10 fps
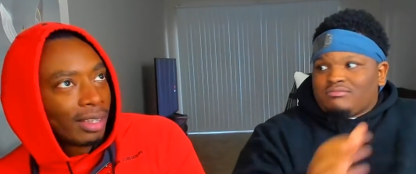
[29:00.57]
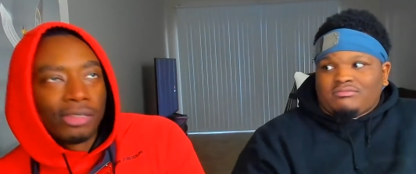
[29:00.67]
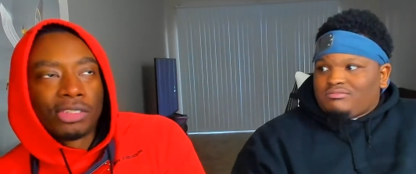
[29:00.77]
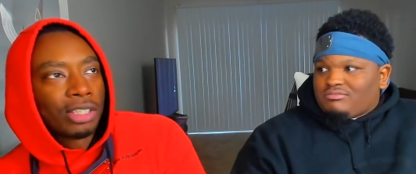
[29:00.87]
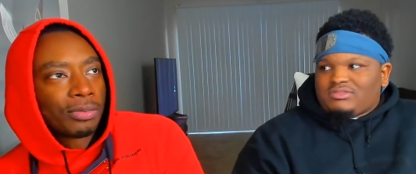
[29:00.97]

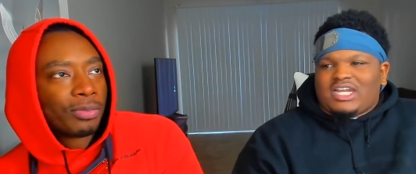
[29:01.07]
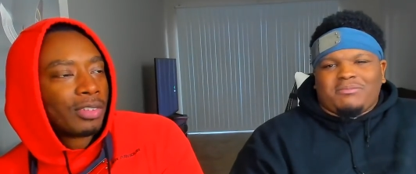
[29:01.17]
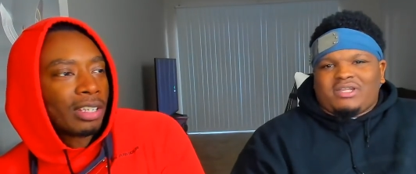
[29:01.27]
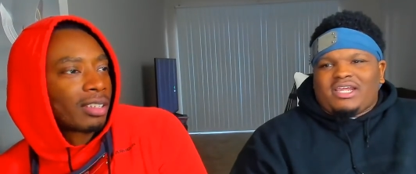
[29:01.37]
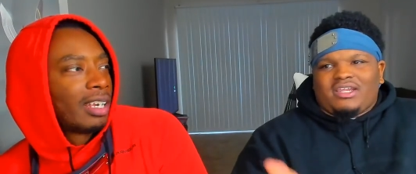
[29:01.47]
Speaker 1: just then I'm
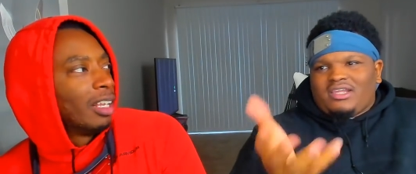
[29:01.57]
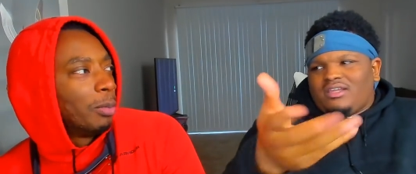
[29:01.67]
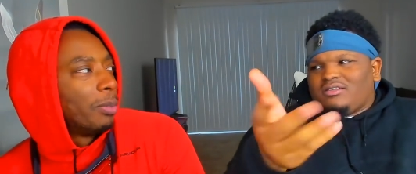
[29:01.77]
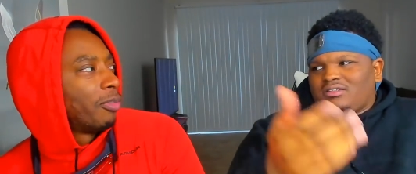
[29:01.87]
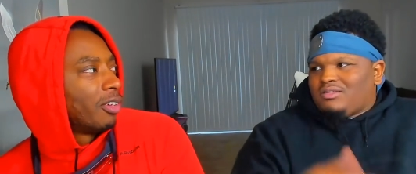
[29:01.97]
just like,
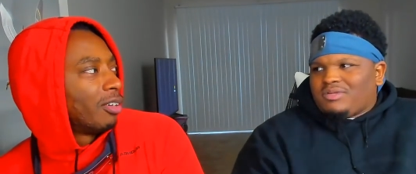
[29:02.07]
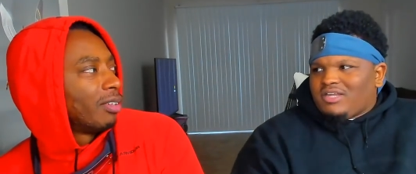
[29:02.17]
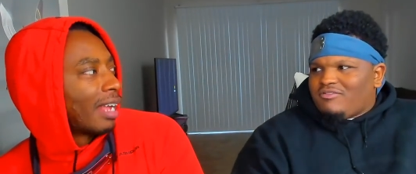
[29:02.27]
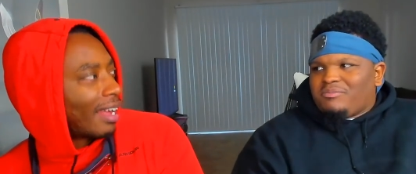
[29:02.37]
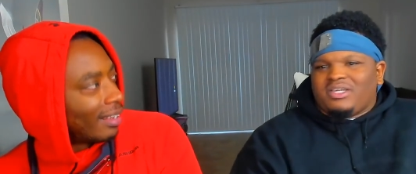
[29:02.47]
yeah, whatever.
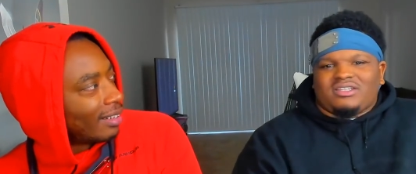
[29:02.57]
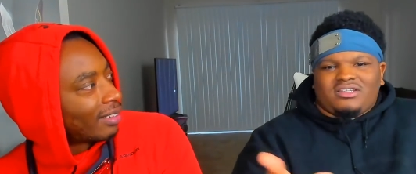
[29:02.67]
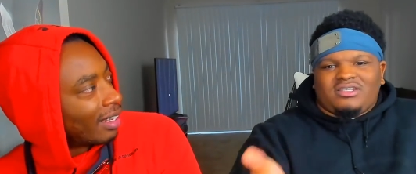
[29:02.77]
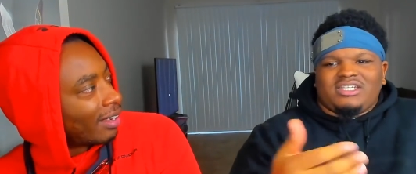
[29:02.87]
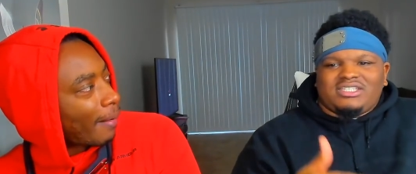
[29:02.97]
I
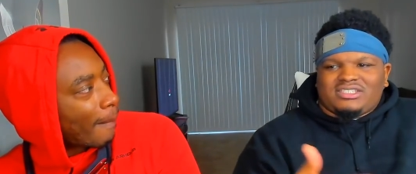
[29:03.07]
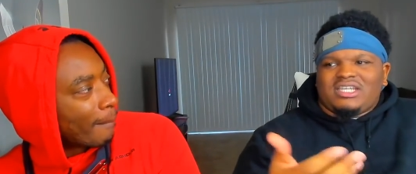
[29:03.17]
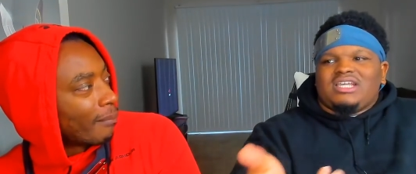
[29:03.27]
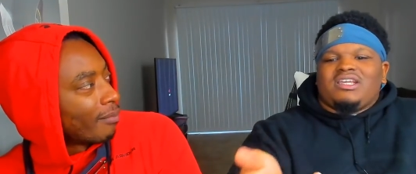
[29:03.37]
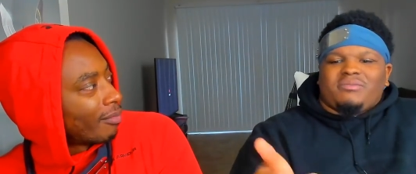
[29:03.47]
understand.
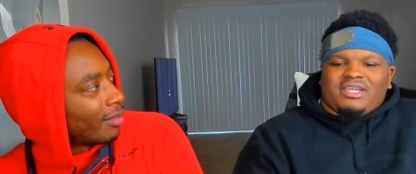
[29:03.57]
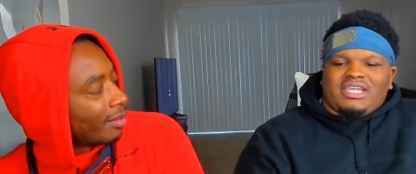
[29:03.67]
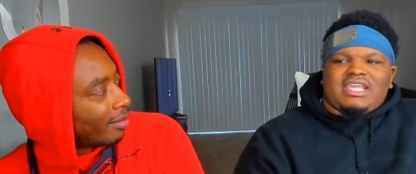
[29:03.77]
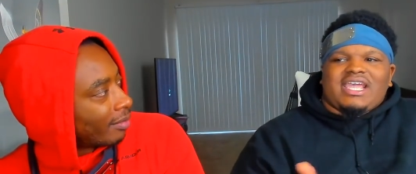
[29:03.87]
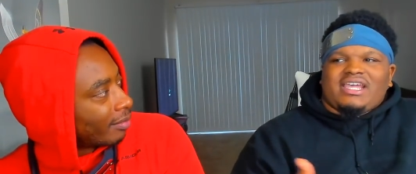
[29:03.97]
But,
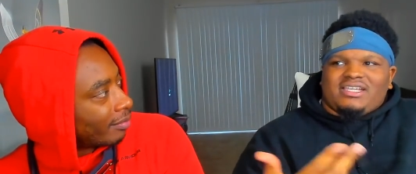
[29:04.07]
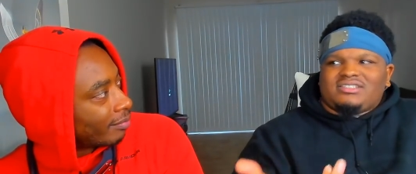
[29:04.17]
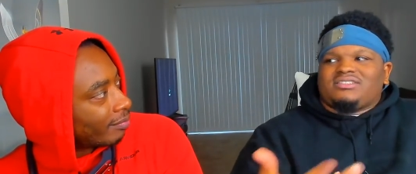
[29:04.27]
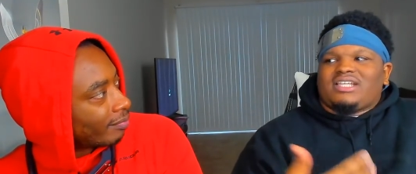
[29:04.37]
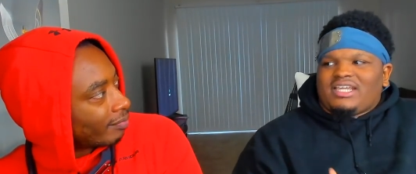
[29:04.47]
he
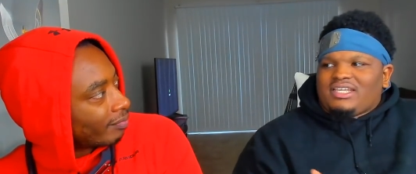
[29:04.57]
has like